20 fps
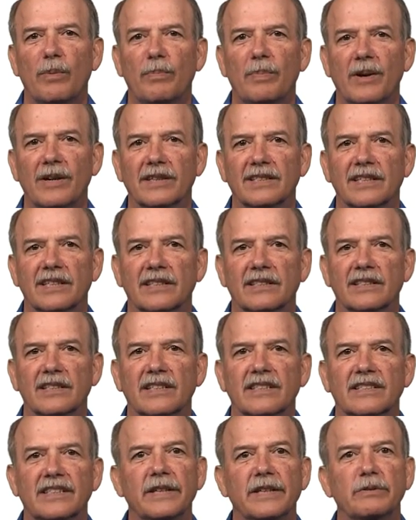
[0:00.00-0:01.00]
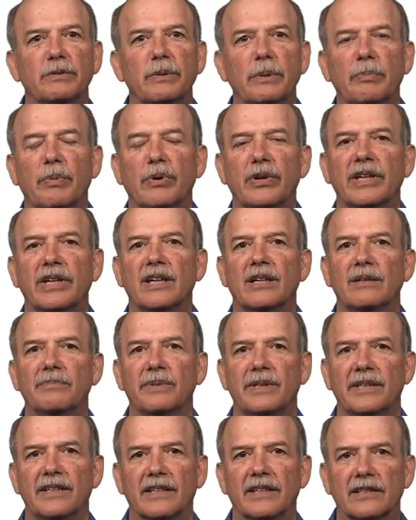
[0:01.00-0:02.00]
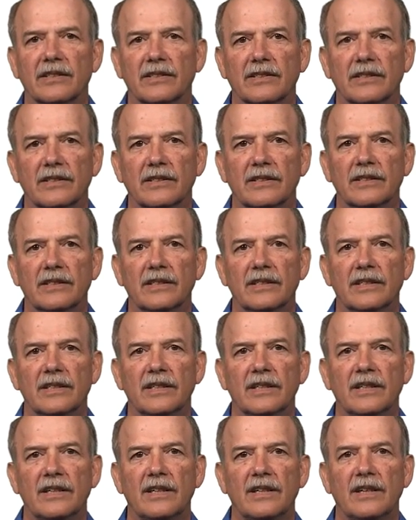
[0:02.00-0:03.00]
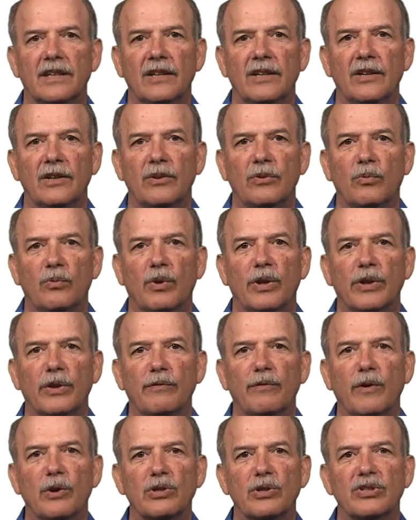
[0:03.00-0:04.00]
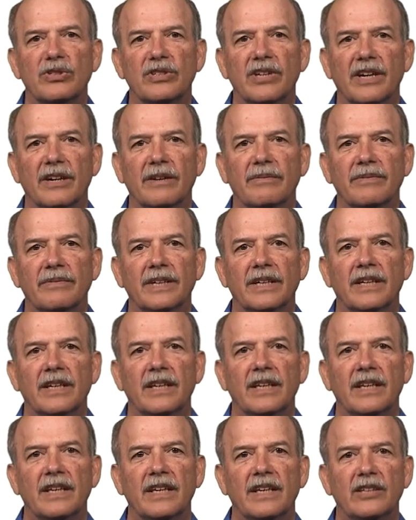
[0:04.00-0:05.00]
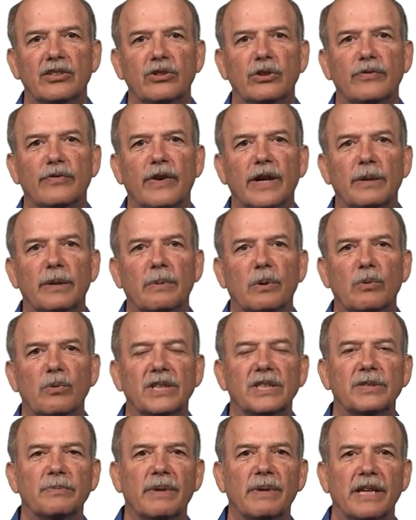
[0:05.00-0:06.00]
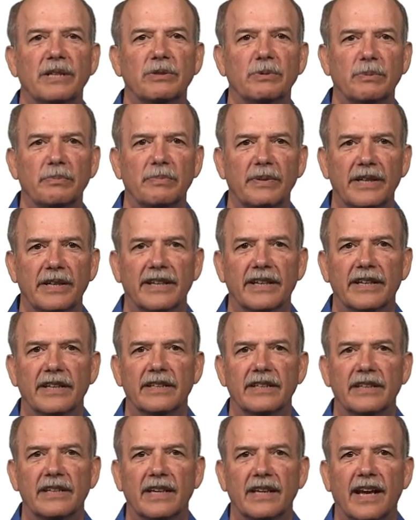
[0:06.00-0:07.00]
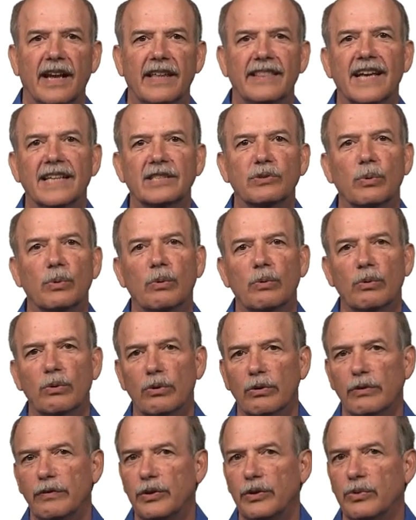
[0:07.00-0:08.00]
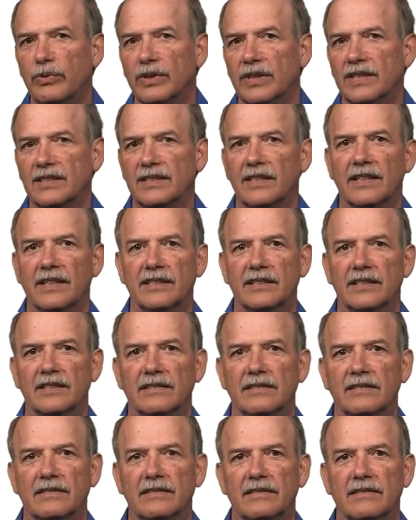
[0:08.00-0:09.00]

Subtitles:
process, and it seems to be pretty complex. Well, the first step is to develop a risk management plan, and that's what we'll review in this lesson.